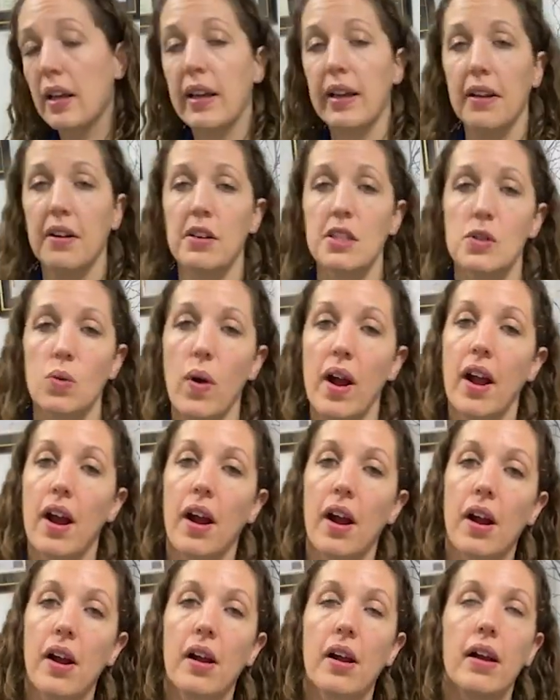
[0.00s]
here's
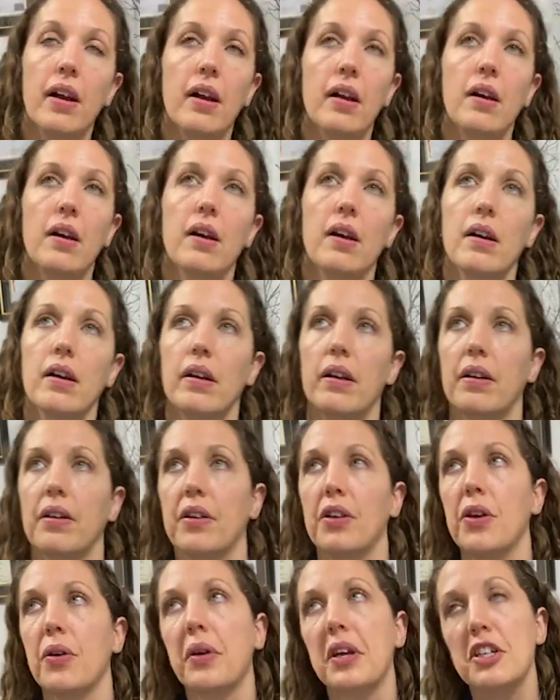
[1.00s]
where
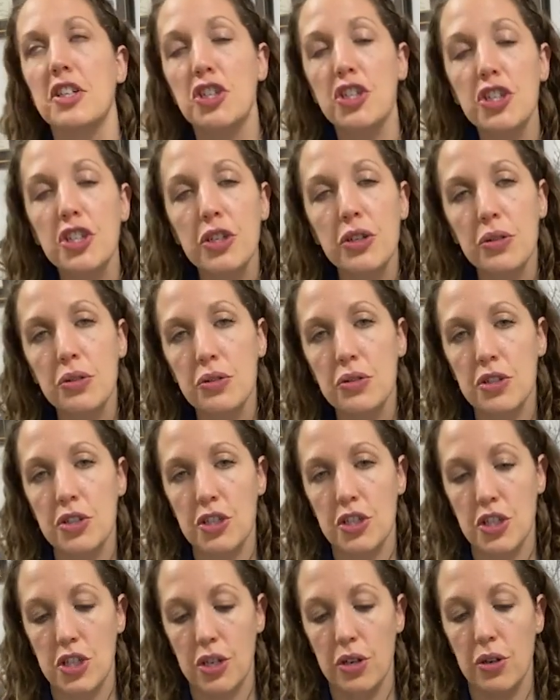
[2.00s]
you can choose
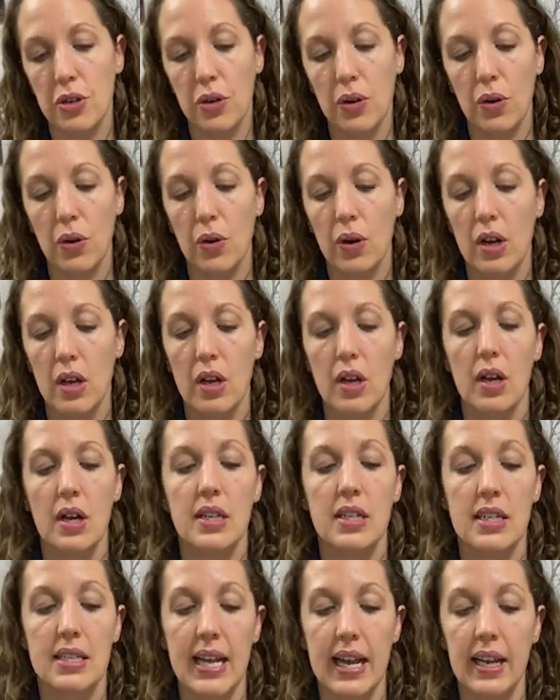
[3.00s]
to
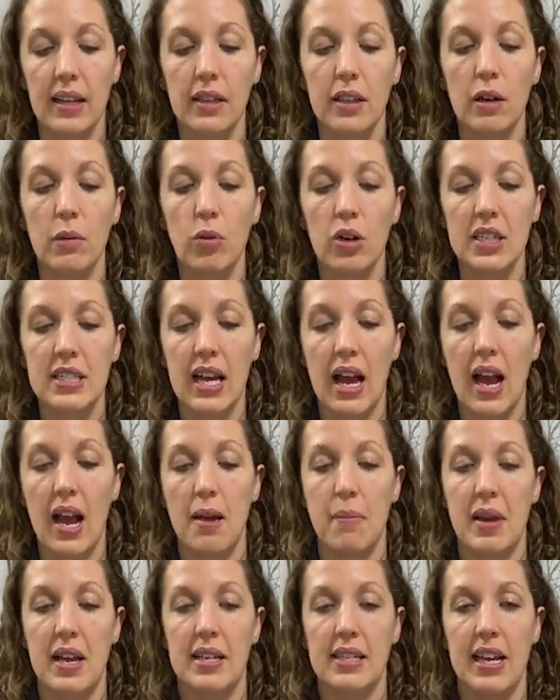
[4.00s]
take a little more
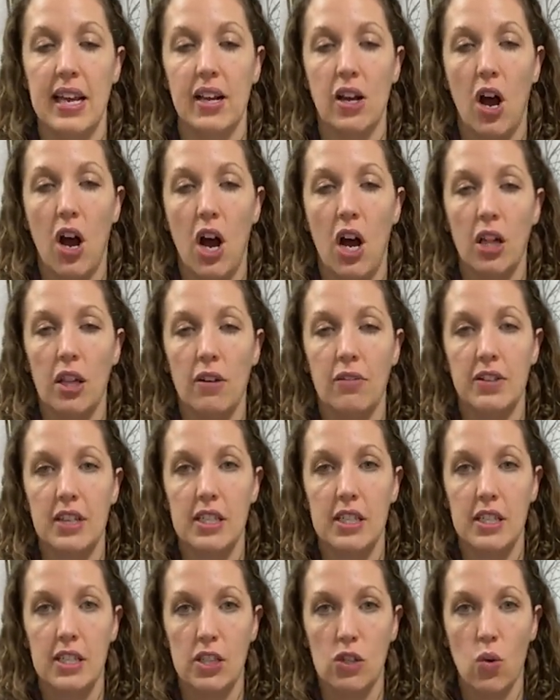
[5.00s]
time and take all of
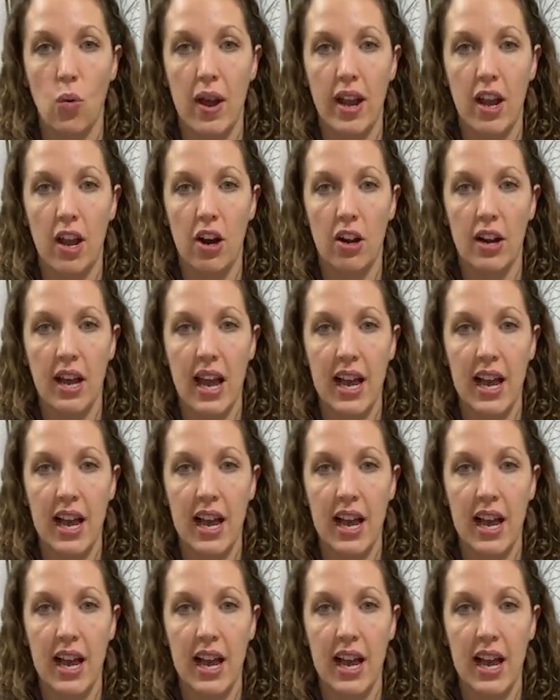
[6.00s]
these squared